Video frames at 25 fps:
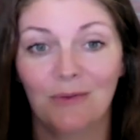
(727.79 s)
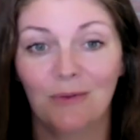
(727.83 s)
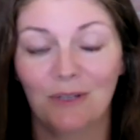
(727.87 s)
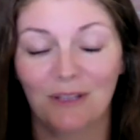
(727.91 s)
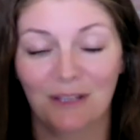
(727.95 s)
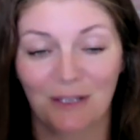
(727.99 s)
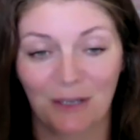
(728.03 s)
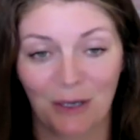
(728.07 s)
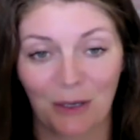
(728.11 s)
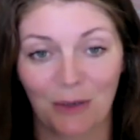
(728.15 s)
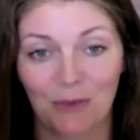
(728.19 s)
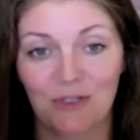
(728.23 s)

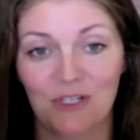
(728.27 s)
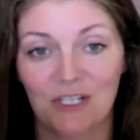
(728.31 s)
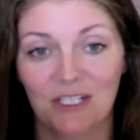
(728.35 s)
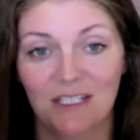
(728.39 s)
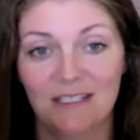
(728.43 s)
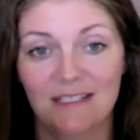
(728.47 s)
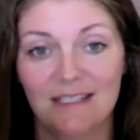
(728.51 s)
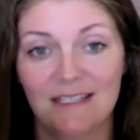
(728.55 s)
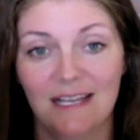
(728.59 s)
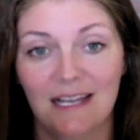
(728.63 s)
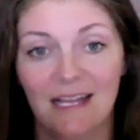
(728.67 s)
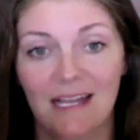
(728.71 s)
with
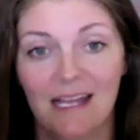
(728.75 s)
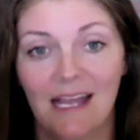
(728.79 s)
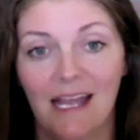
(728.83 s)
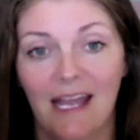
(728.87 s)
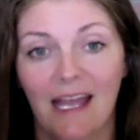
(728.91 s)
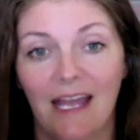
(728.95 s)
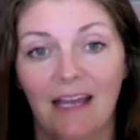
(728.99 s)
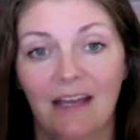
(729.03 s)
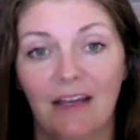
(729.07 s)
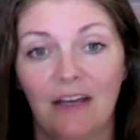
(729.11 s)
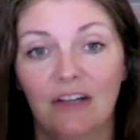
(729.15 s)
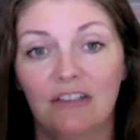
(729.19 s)
coaches
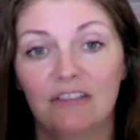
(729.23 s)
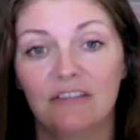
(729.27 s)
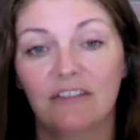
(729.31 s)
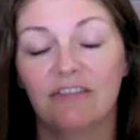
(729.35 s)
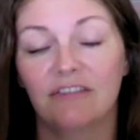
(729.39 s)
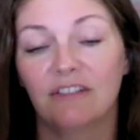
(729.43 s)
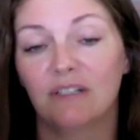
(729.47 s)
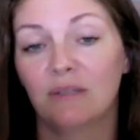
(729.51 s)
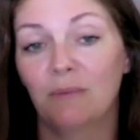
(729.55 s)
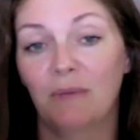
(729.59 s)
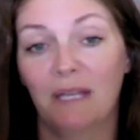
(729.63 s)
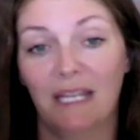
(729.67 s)
and go
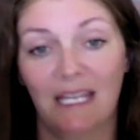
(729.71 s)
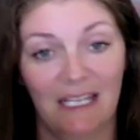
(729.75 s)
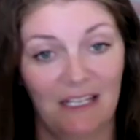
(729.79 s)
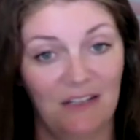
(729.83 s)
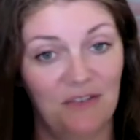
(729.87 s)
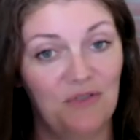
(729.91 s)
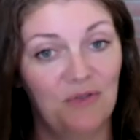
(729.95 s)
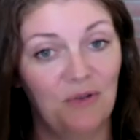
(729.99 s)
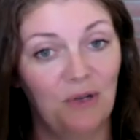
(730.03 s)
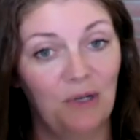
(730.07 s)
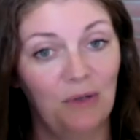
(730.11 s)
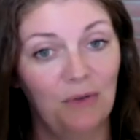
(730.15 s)
from
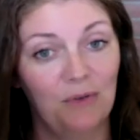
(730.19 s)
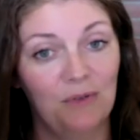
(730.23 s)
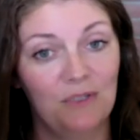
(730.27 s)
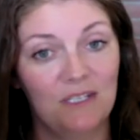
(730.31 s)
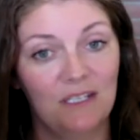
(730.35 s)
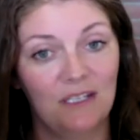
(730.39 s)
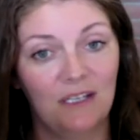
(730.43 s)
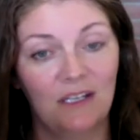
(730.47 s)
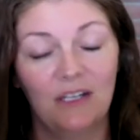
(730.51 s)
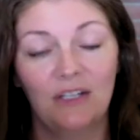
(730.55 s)
intros